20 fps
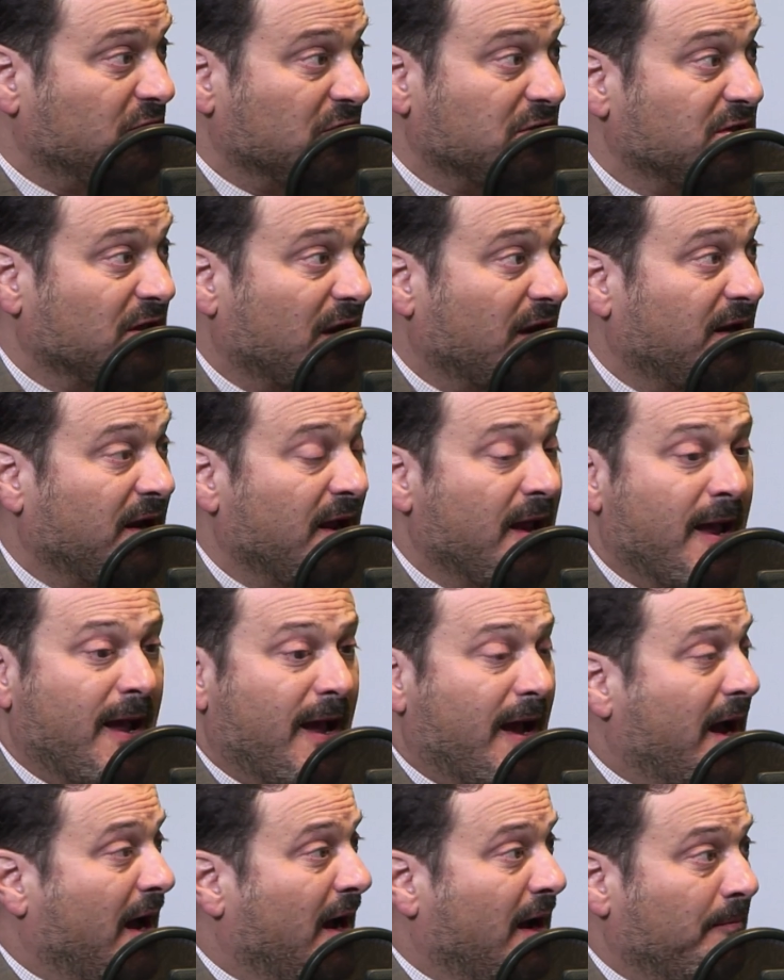Just like
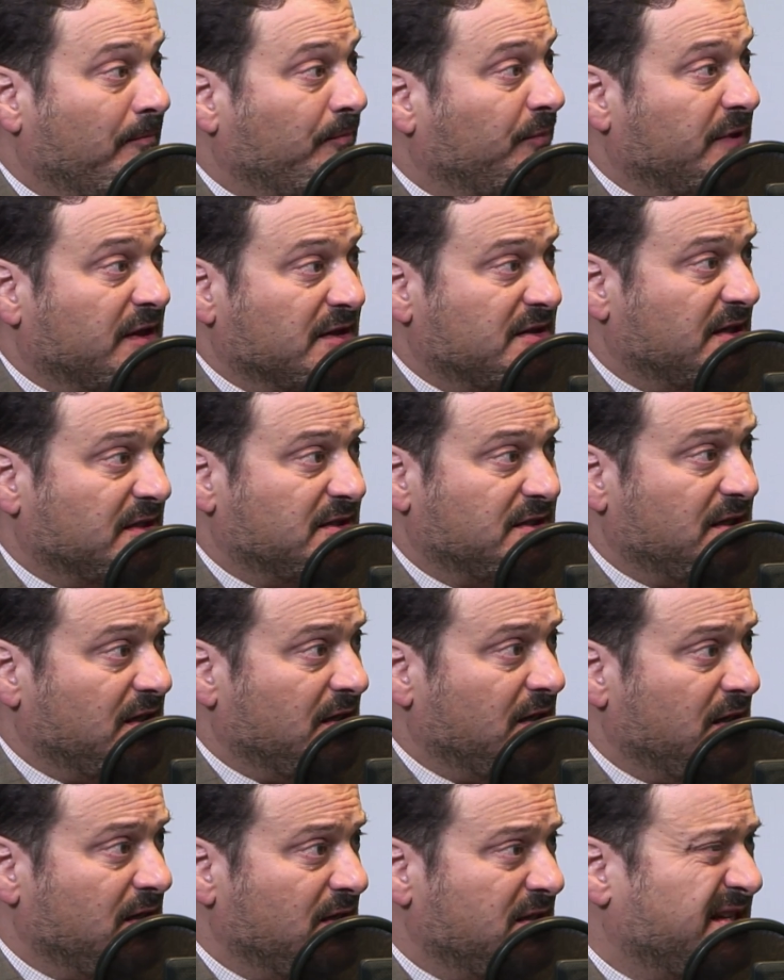the
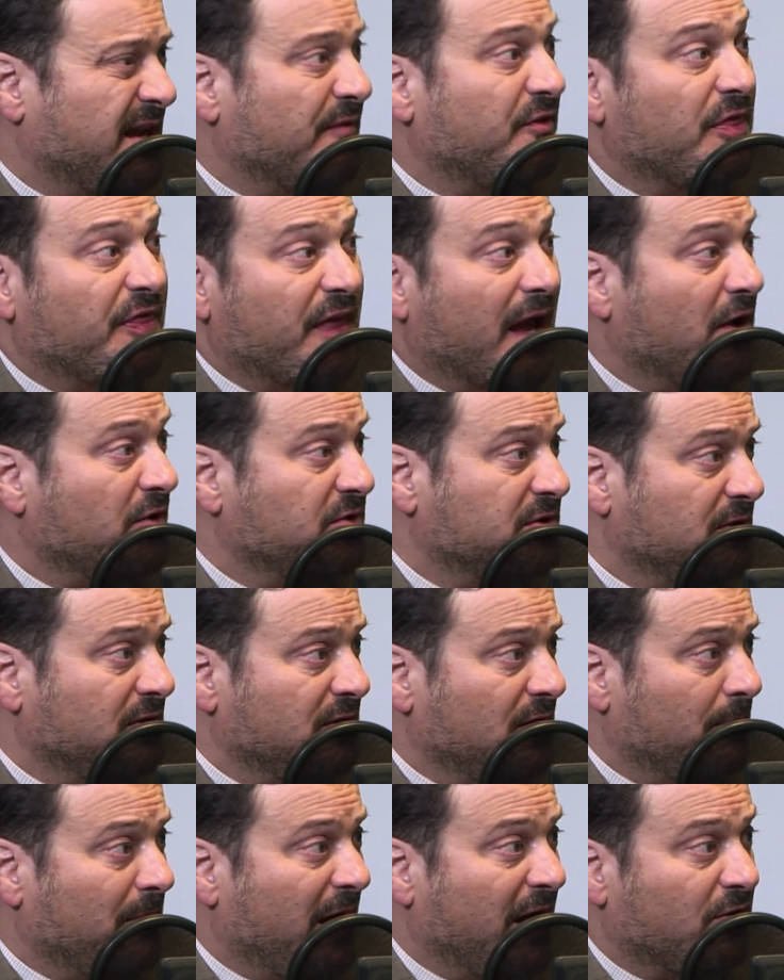
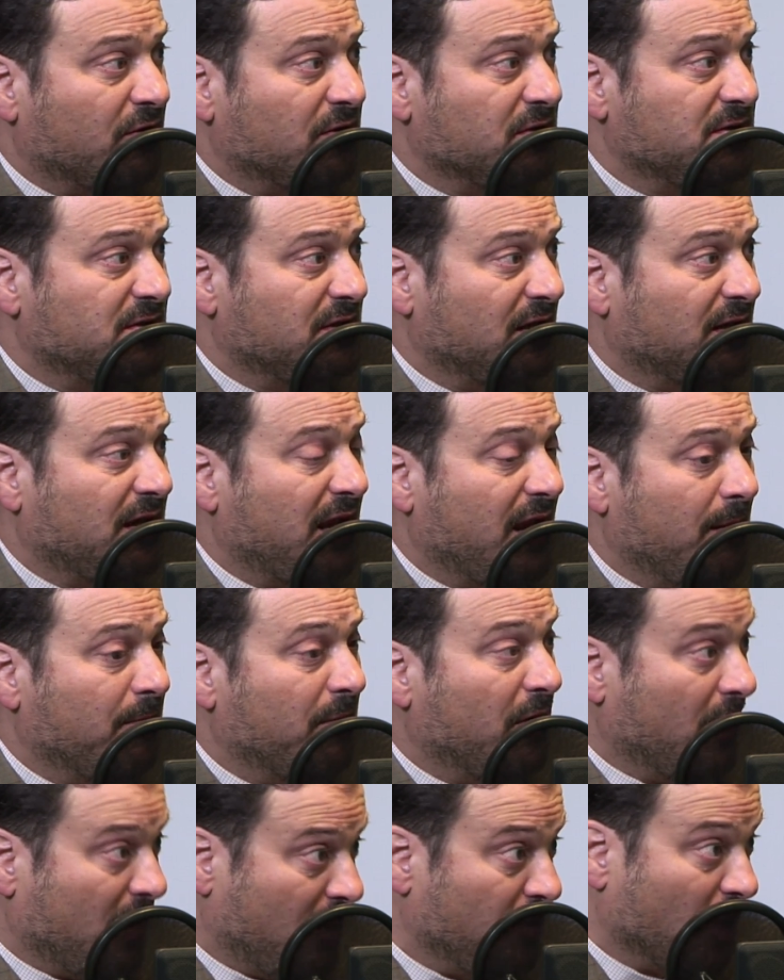67,000 migrants that
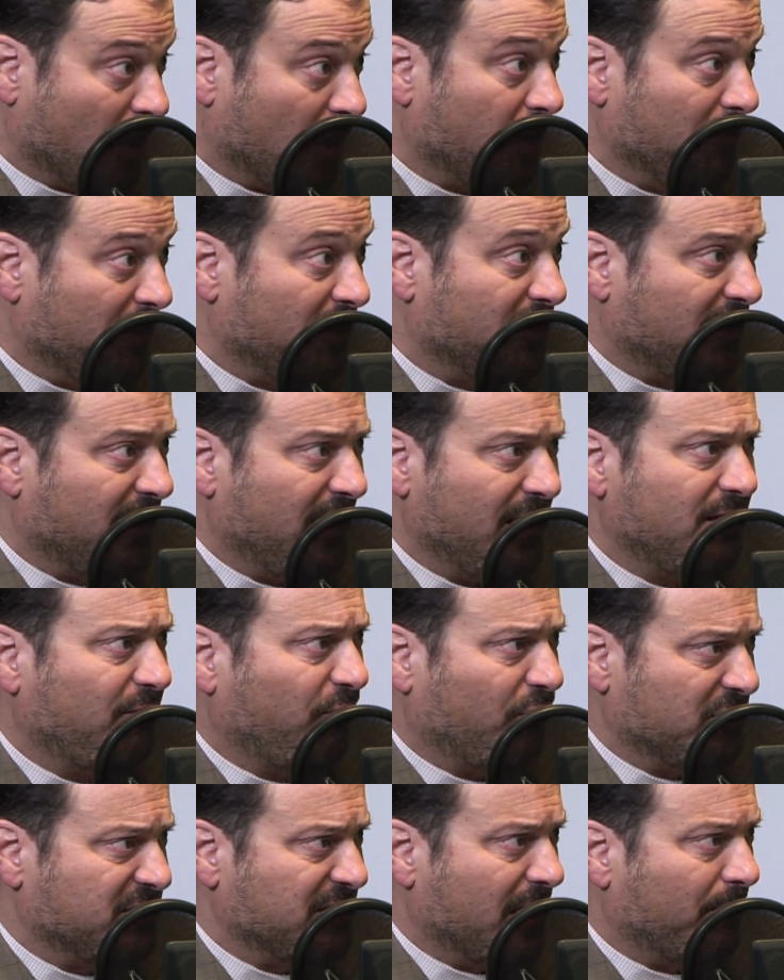came, undocumented kids,
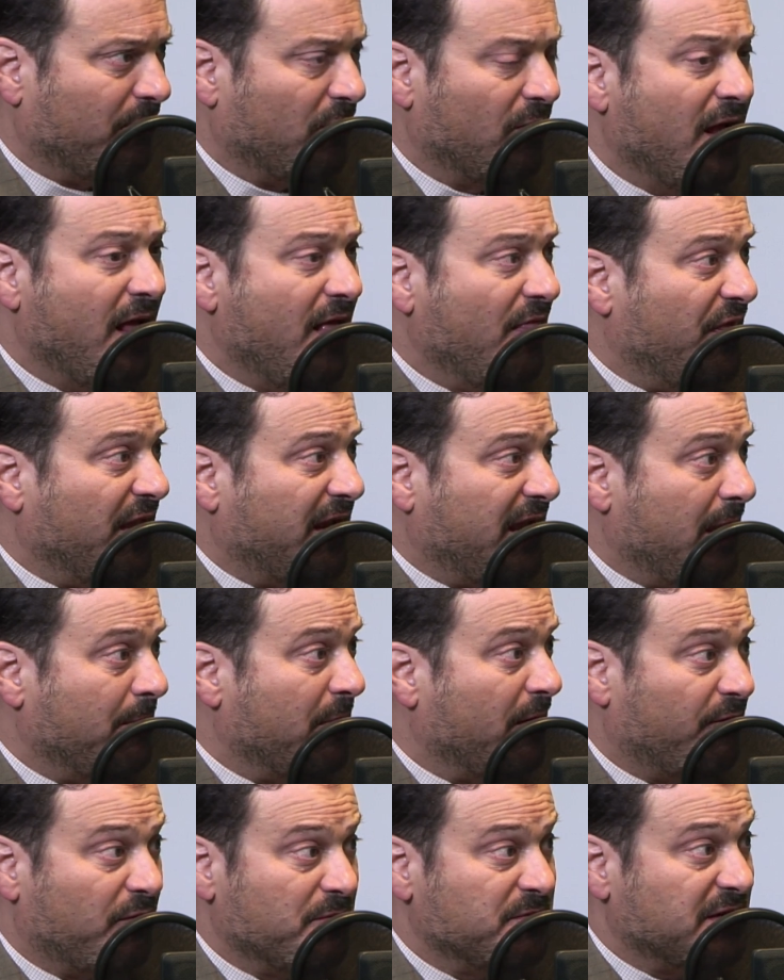for example, that
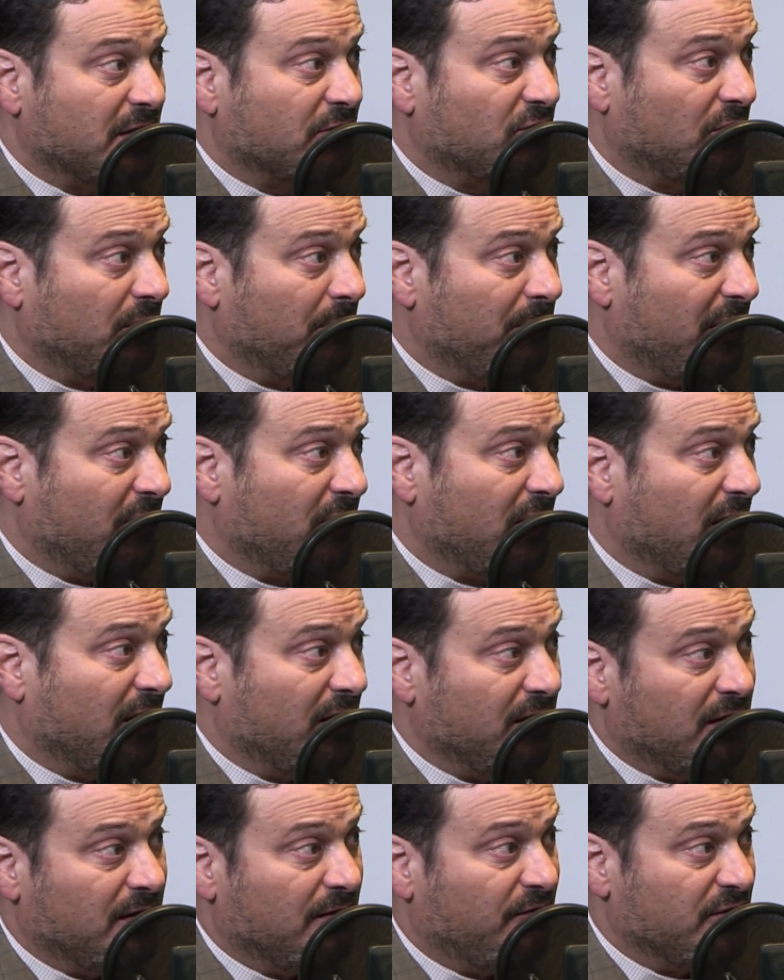came up from Central America
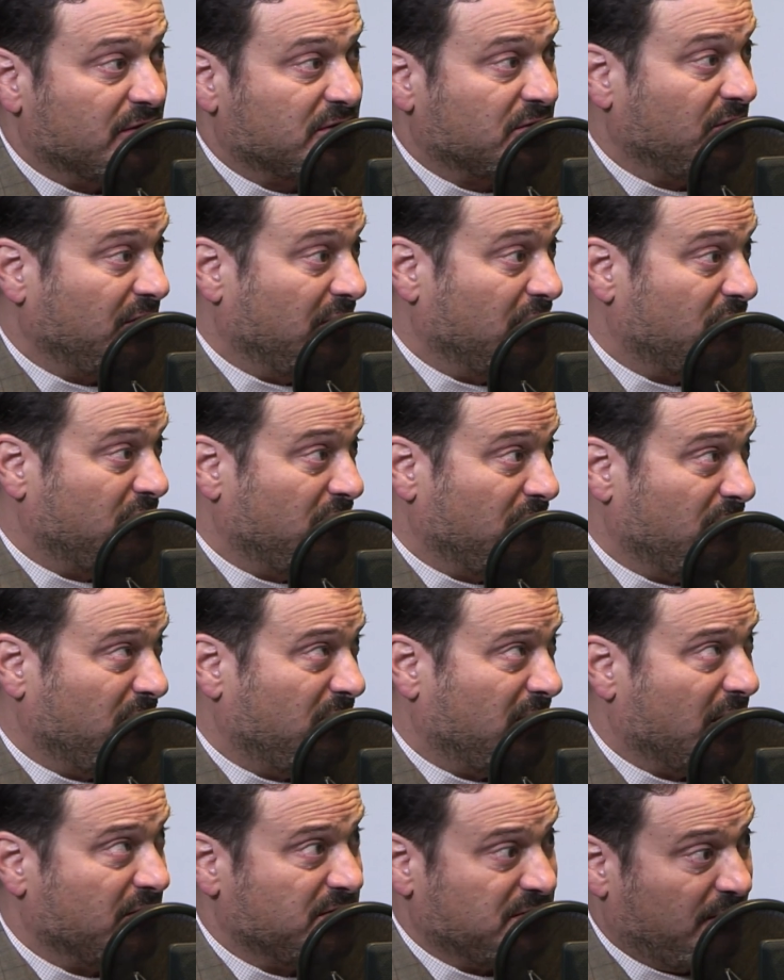in the fiscal year
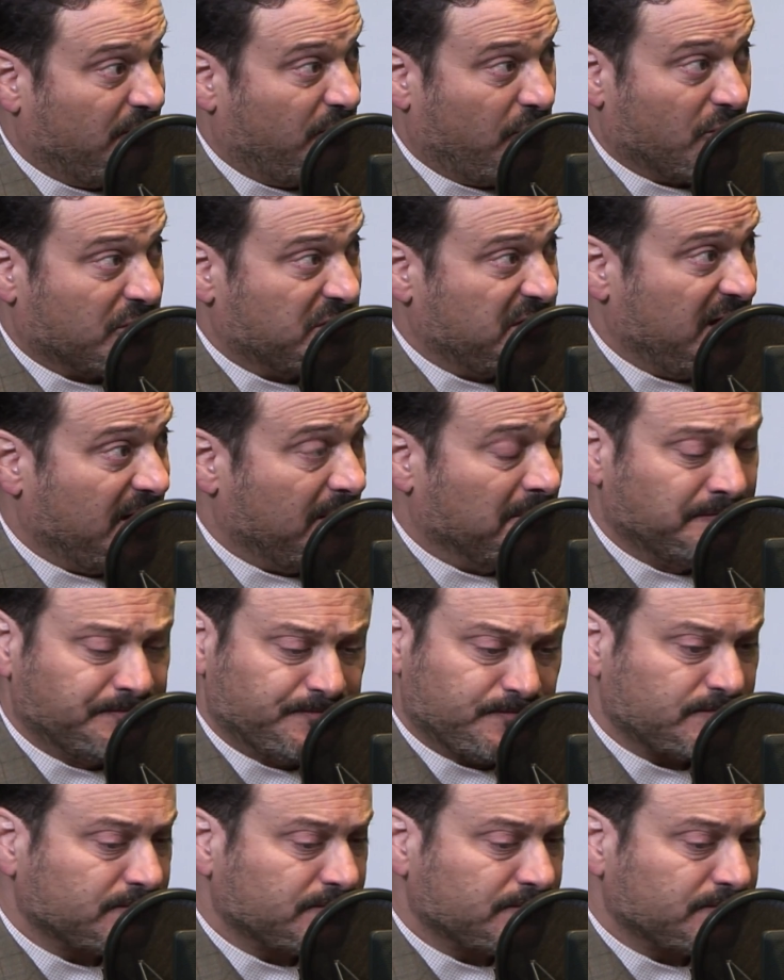2014.